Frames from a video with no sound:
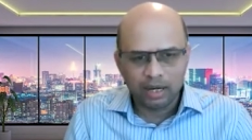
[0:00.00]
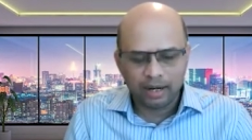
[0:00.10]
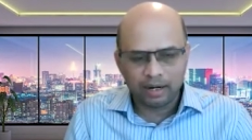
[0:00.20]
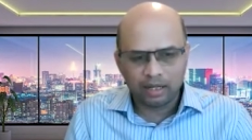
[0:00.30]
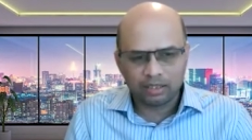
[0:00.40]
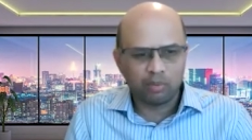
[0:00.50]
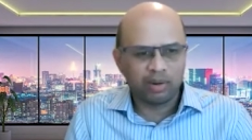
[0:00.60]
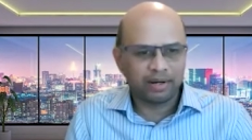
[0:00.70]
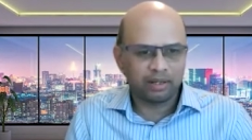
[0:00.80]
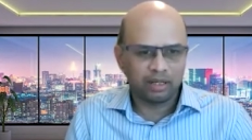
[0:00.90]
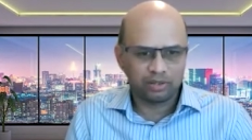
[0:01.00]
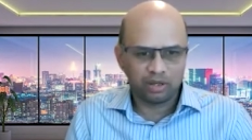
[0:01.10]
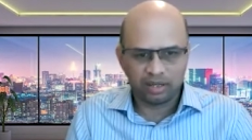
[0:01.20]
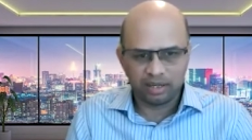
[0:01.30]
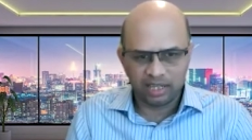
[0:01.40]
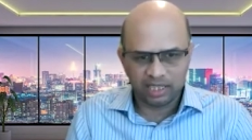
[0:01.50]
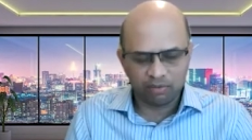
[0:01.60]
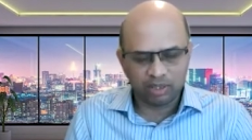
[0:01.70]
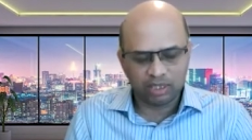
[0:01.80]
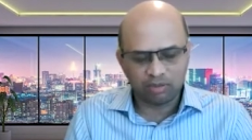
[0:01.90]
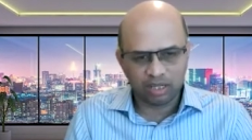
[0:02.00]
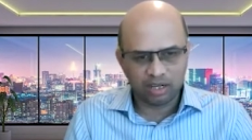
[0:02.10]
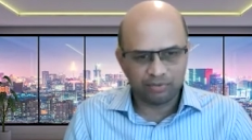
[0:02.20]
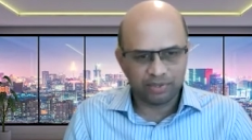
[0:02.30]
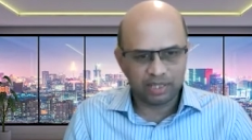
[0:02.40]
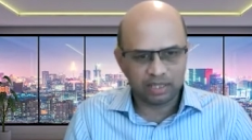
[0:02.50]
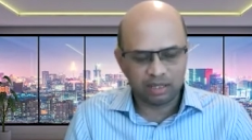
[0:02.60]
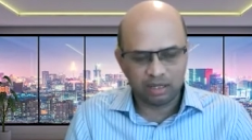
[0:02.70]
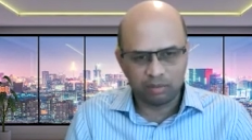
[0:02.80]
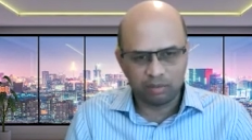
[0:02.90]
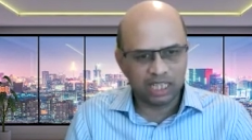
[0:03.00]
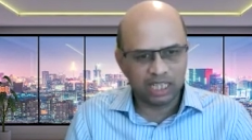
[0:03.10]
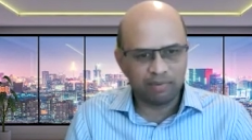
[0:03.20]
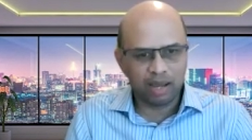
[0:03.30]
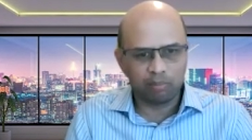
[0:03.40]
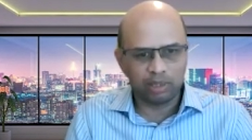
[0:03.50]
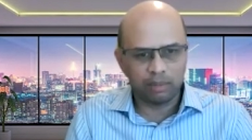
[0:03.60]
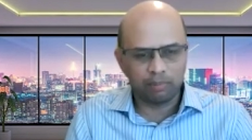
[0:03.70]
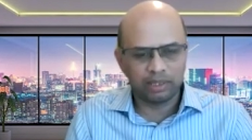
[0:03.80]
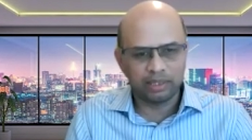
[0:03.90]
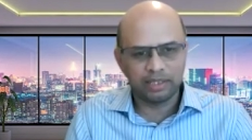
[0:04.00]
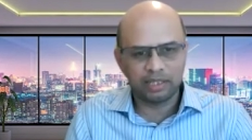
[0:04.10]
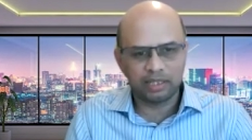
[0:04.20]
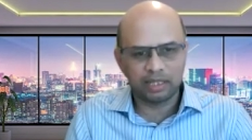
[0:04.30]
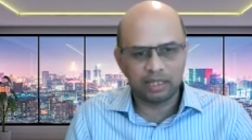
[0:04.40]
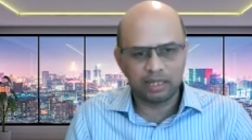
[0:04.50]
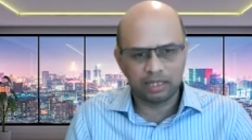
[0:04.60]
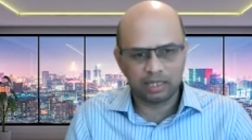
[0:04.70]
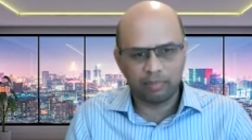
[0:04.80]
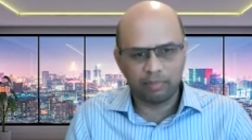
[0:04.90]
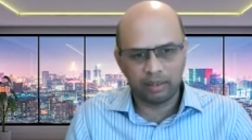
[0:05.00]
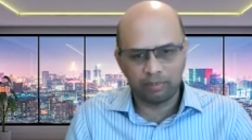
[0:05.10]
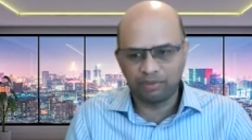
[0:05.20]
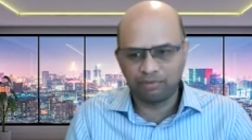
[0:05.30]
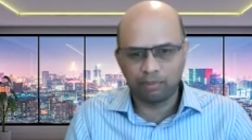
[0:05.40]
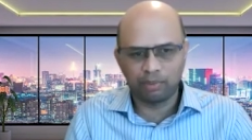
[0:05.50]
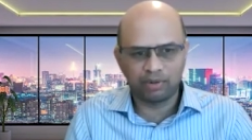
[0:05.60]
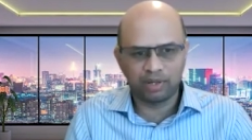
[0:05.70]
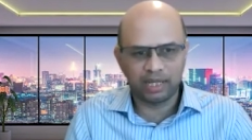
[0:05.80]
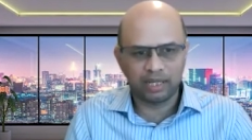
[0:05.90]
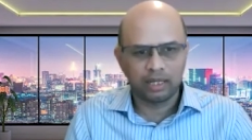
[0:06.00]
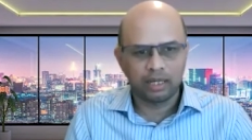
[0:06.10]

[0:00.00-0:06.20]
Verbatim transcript: And also I'm also organizing a virtual conference called Multifamily A P three sixty coming up in February